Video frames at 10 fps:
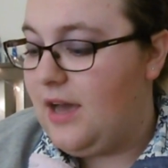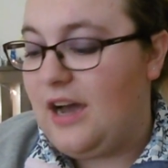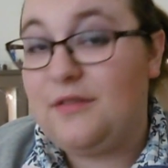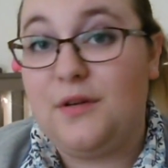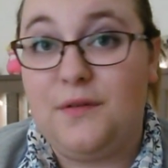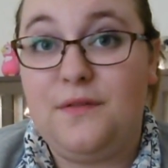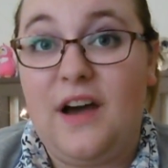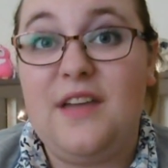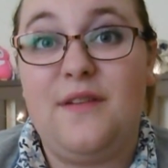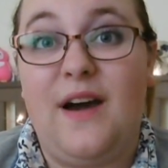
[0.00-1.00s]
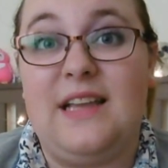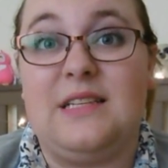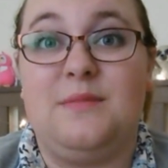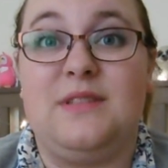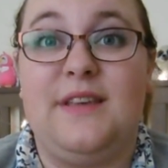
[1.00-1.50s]
I've got 5
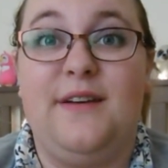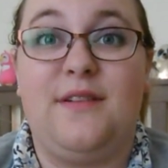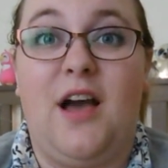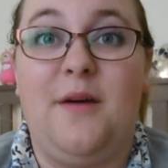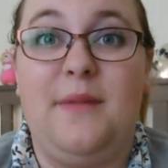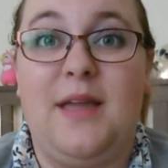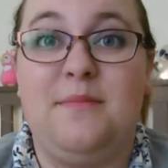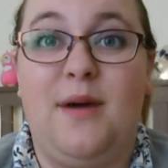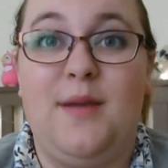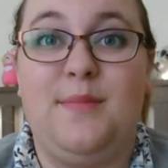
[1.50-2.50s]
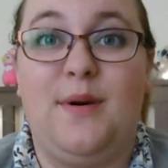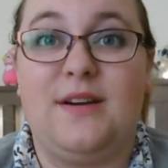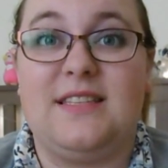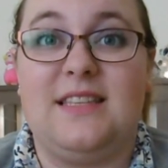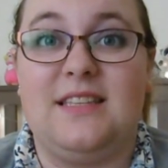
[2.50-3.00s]
items that have come in my
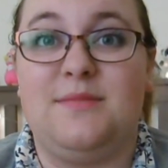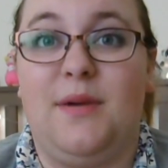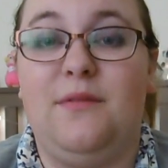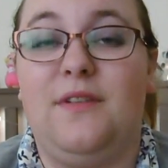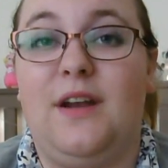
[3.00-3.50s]
box this month,